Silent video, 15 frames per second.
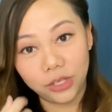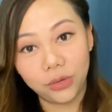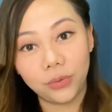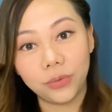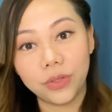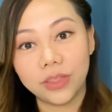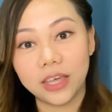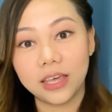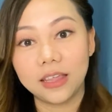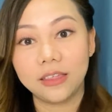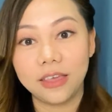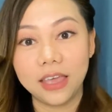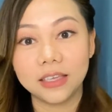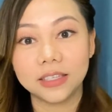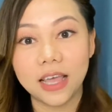you the
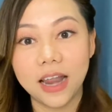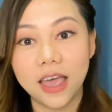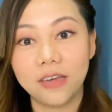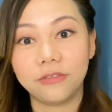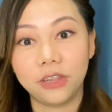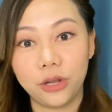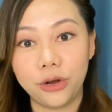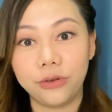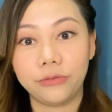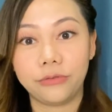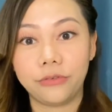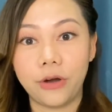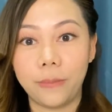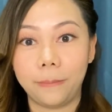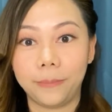things that I have learned
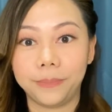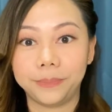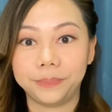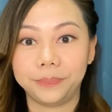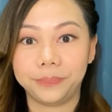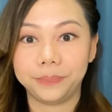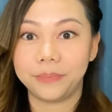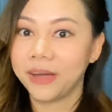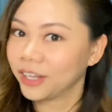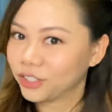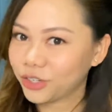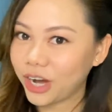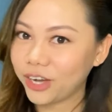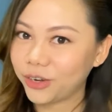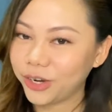from my
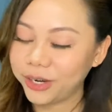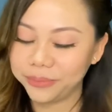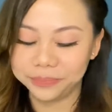trainer.